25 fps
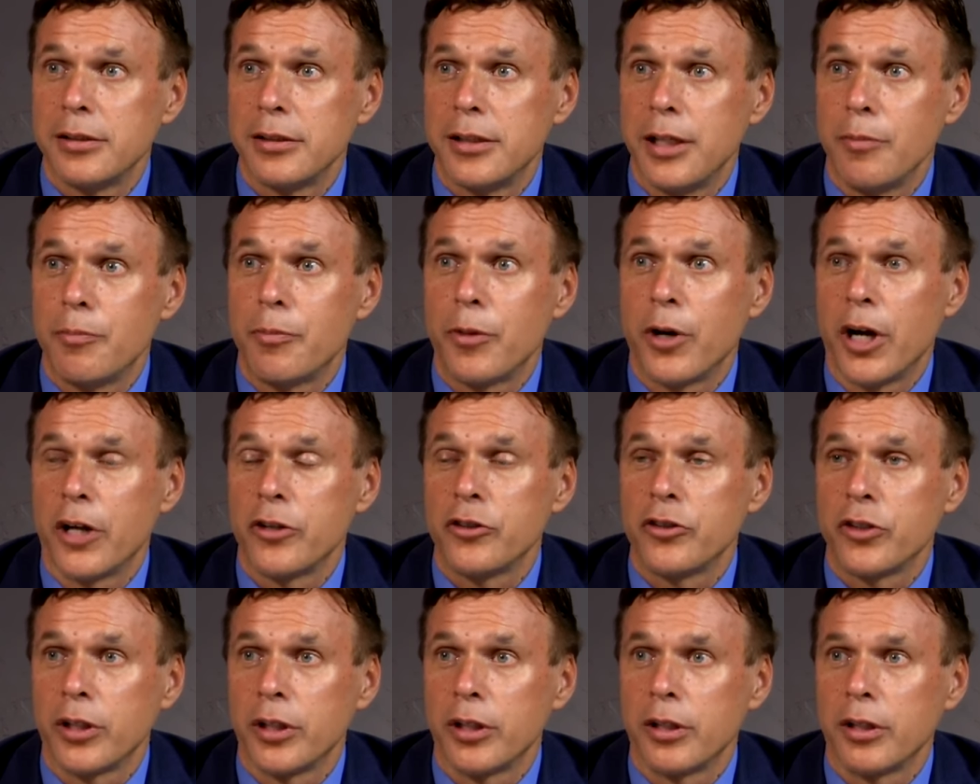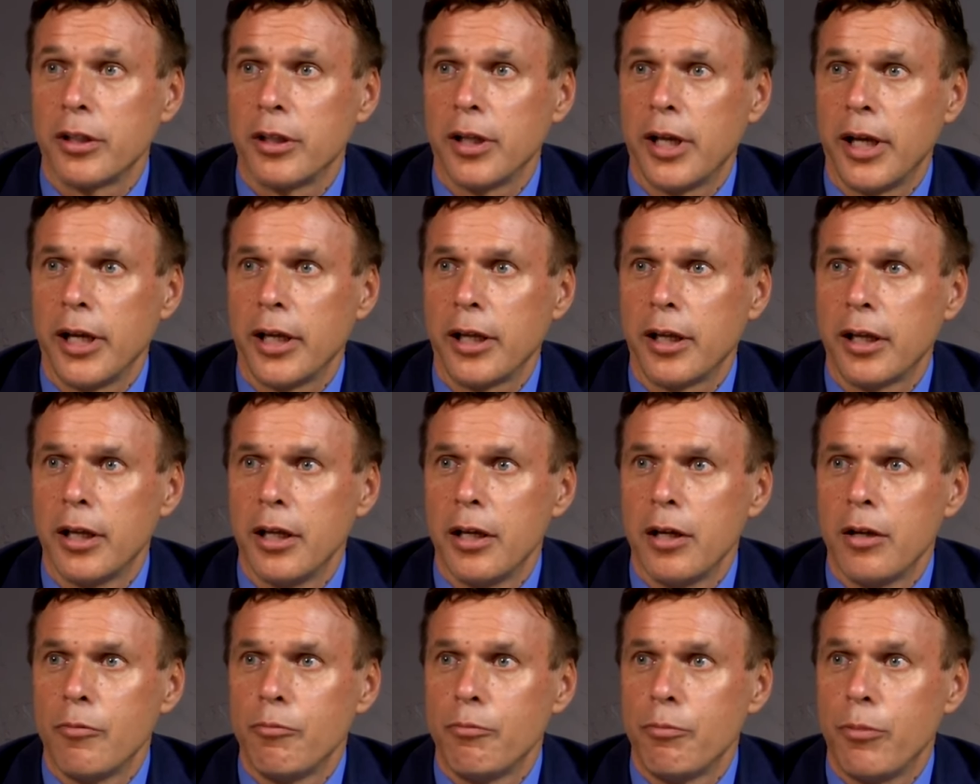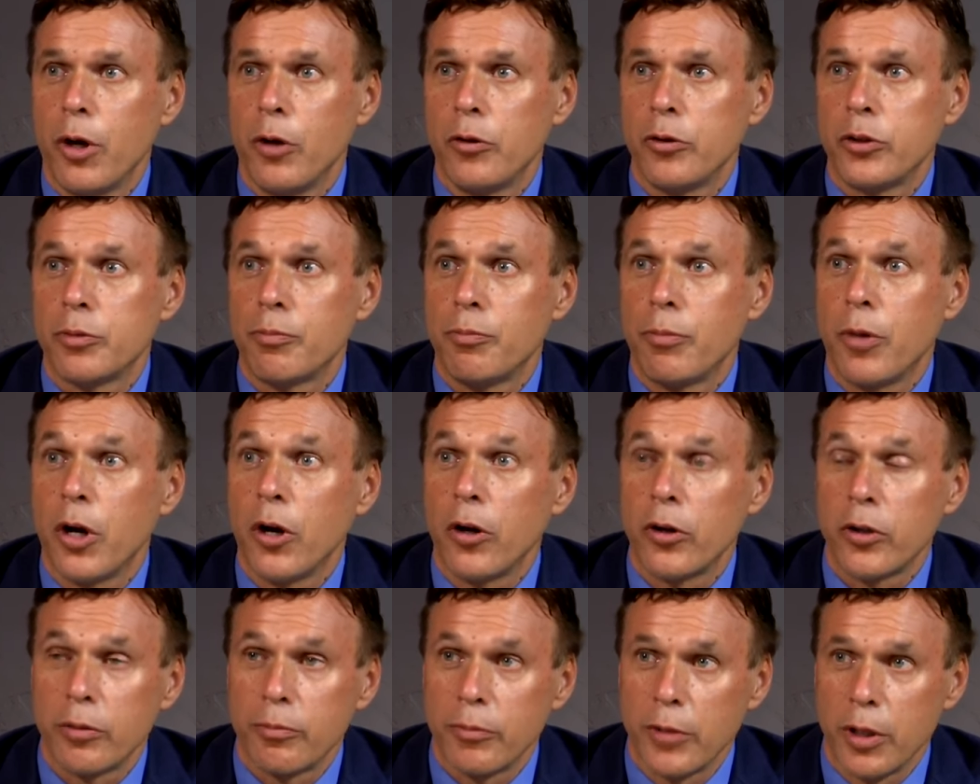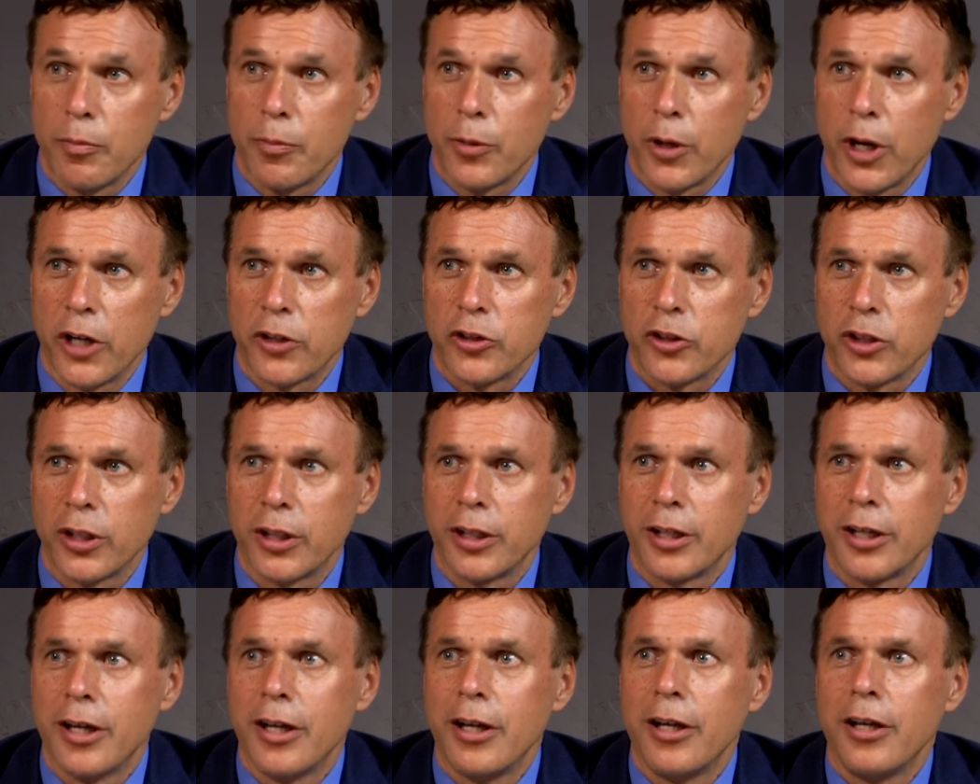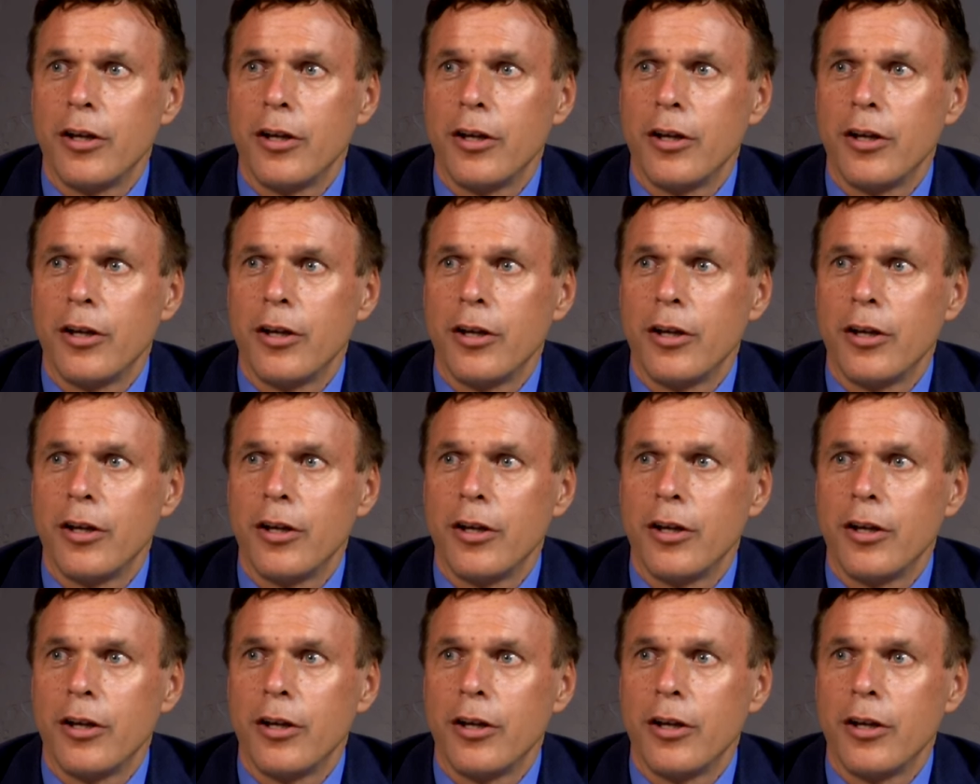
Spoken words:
depression like postpartum depression